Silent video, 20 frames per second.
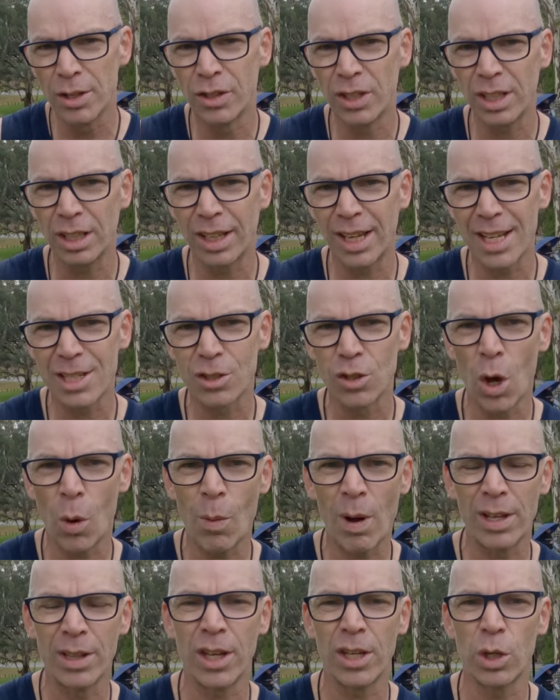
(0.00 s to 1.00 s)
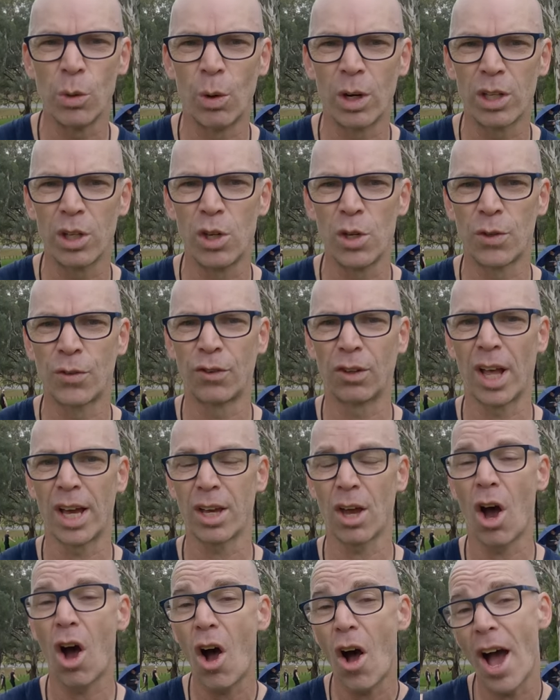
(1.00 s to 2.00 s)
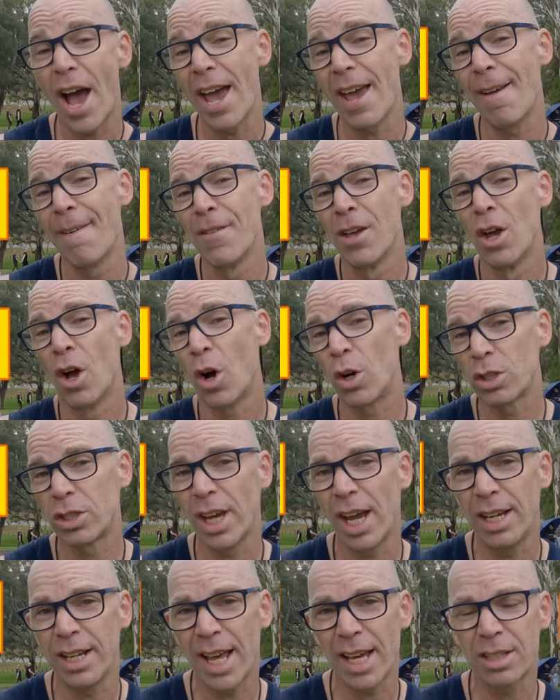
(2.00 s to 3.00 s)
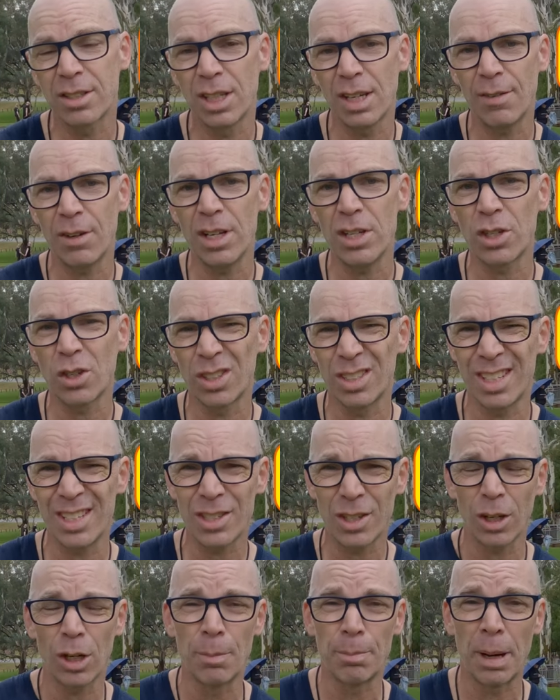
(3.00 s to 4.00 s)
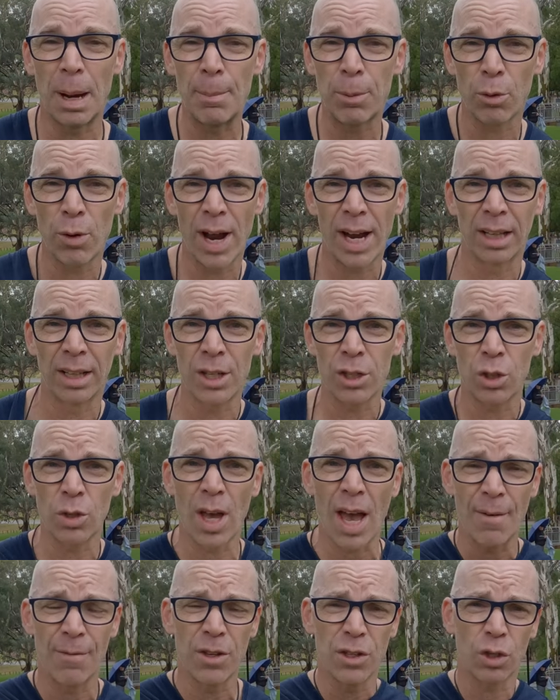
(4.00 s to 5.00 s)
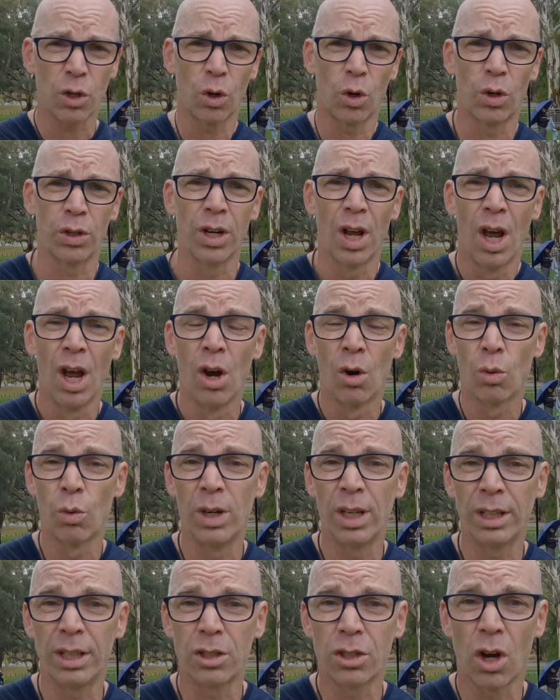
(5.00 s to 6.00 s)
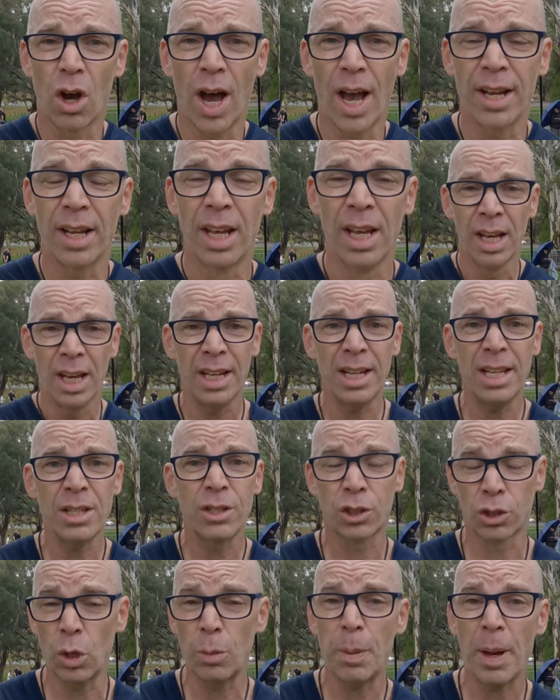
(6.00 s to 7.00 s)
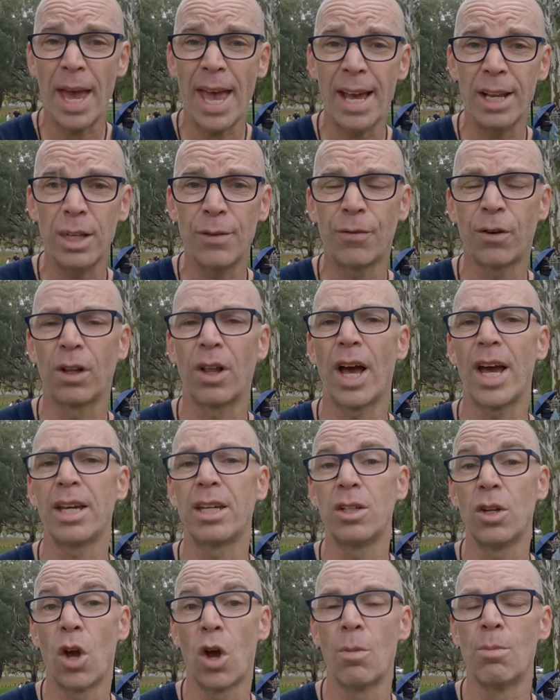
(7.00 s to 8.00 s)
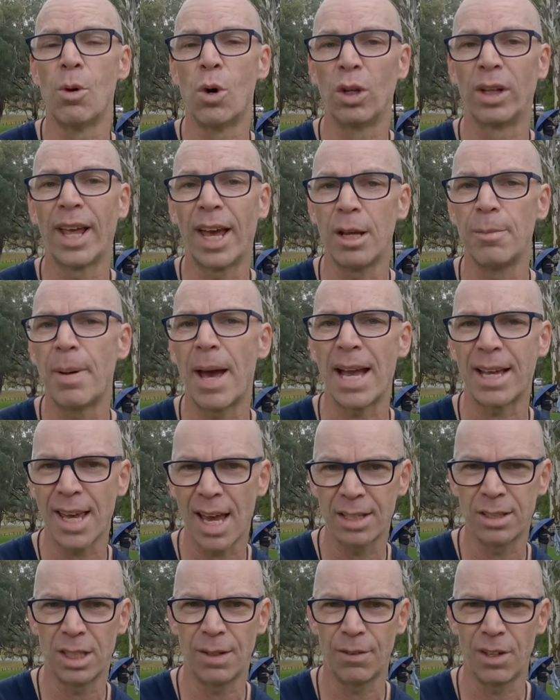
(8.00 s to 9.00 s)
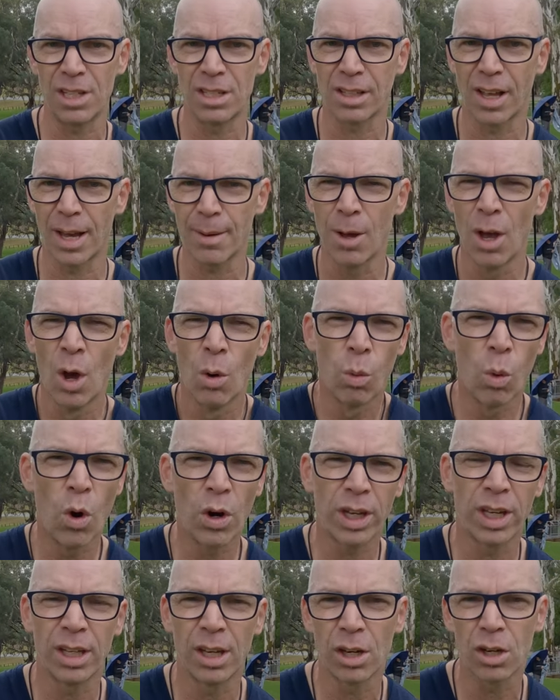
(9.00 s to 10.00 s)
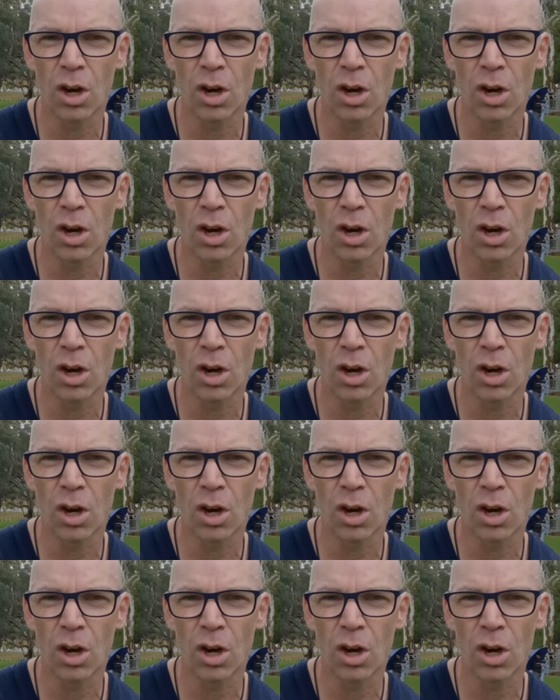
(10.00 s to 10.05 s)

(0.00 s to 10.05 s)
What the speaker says: ideally it's not one that you want to use for like high octane activities, because it is going to bump around unless you have this cord really tight. It is super handy for like, you know, more laid back activities like walking